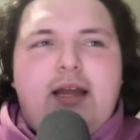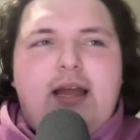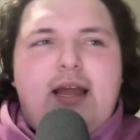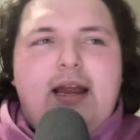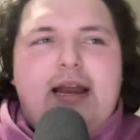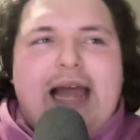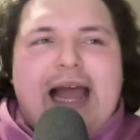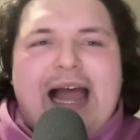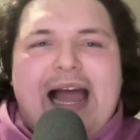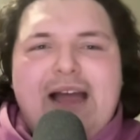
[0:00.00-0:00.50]

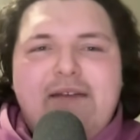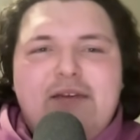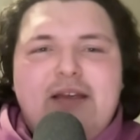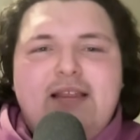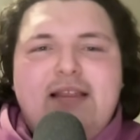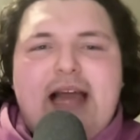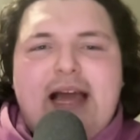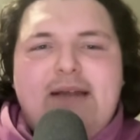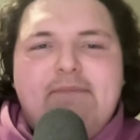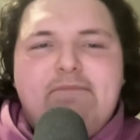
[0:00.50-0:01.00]
And
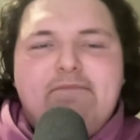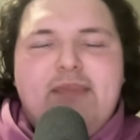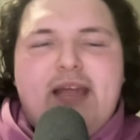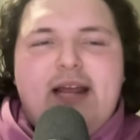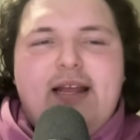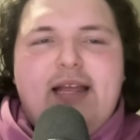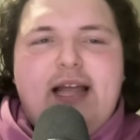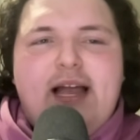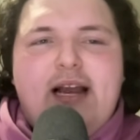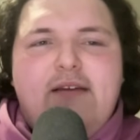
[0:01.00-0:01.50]
having
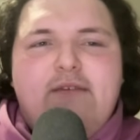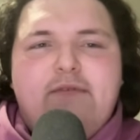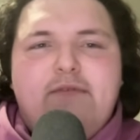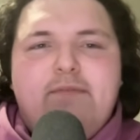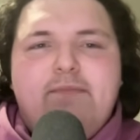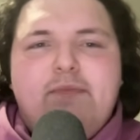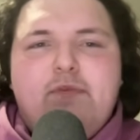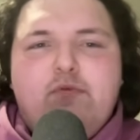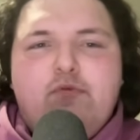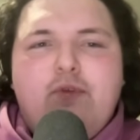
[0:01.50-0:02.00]
that kind of
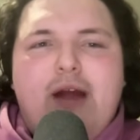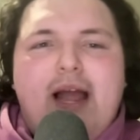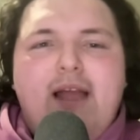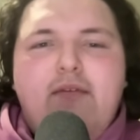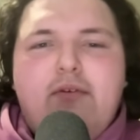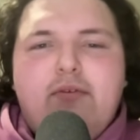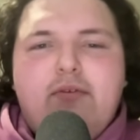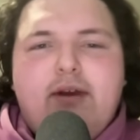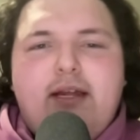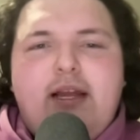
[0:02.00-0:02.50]

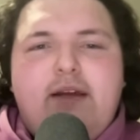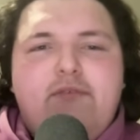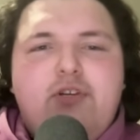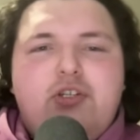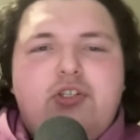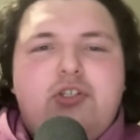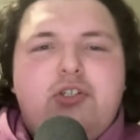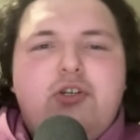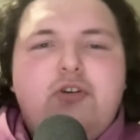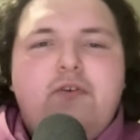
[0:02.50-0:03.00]
rivalry of
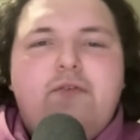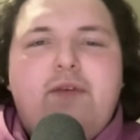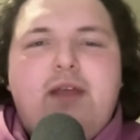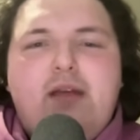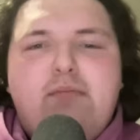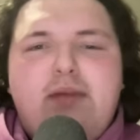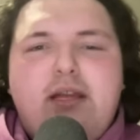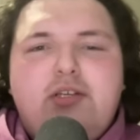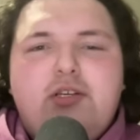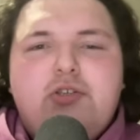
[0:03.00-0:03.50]
just two
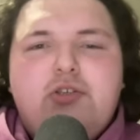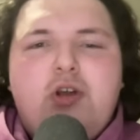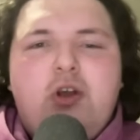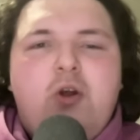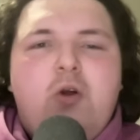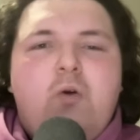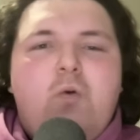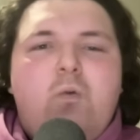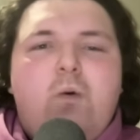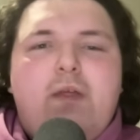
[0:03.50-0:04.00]
fan bases
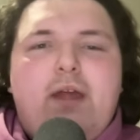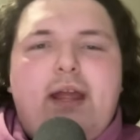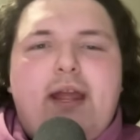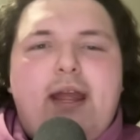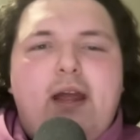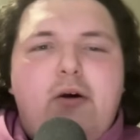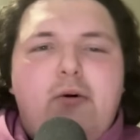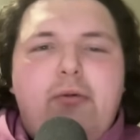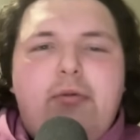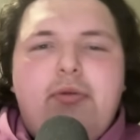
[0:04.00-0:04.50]
with a
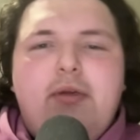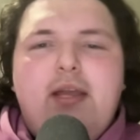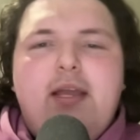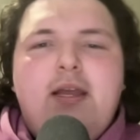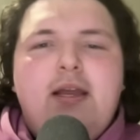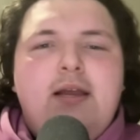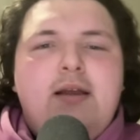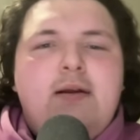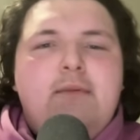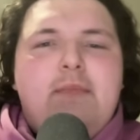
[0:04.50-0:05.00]

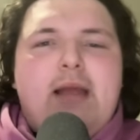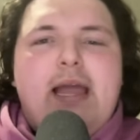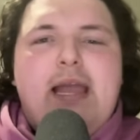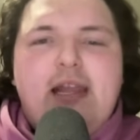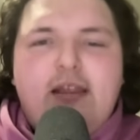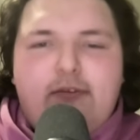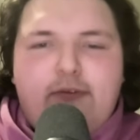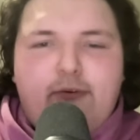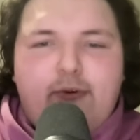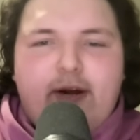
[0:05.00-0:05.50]
healthy
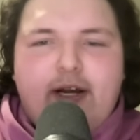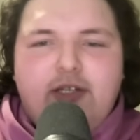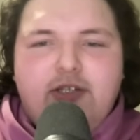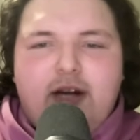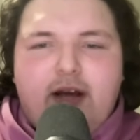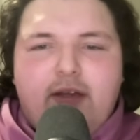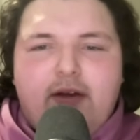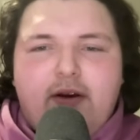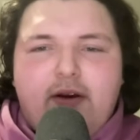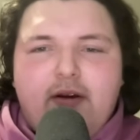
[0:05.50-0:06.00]
hate for each
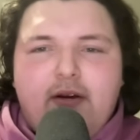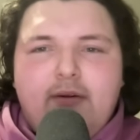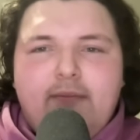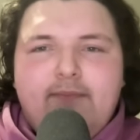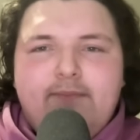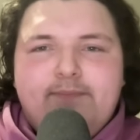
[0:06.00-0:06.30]
other,